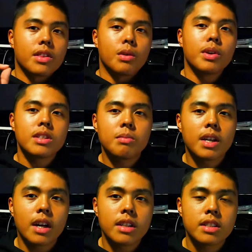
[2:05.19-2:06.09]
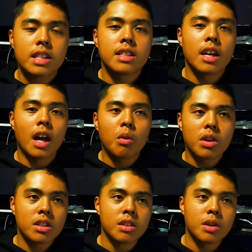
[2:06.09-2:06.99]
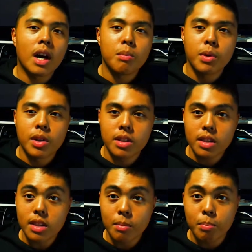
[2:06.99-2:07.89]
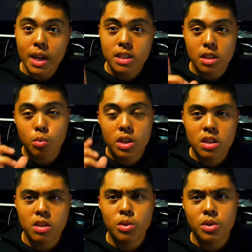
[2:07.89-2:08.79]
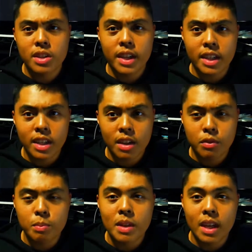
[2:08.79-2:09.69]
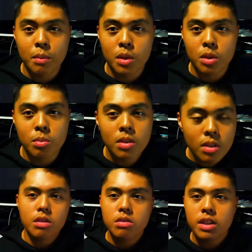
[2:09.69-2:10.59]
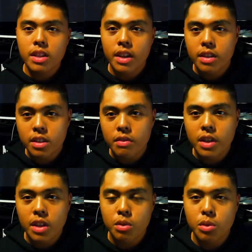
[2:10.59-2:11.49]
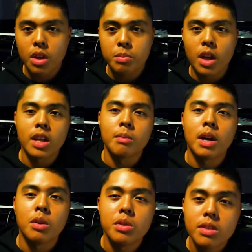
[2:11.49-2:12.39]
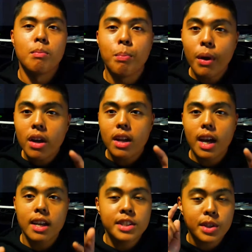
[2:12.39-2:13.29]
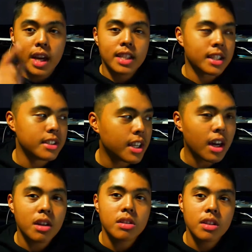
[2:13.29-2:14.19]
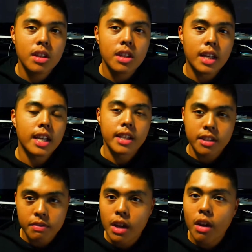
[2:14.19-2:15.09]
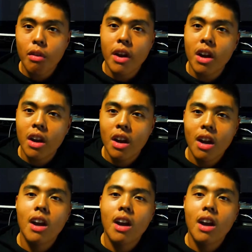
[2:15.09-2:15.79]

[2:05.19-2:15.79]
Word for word: The reason behind this is that I wanted to output the best resolution I can get from the GameCube. You'll see later in the video what I'm talking about. But as you guys can tell, it is very rare